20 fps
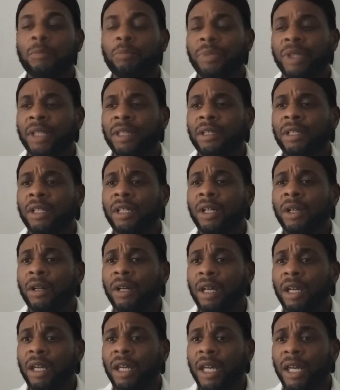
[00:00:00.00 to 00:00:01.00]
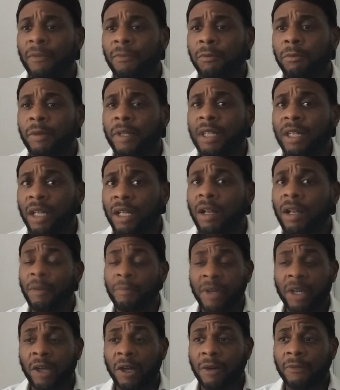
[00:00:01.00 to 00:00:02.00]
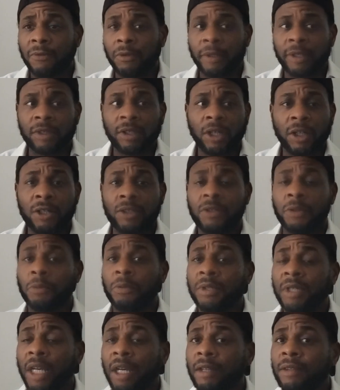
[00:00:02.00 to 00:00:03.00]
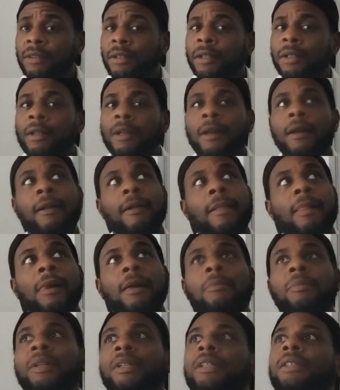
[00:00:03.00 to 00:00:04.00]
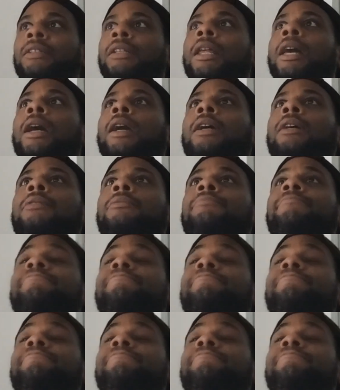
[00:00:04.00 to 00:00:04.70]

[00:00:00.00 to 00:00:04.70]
But if we can make our voice heard together, but it's like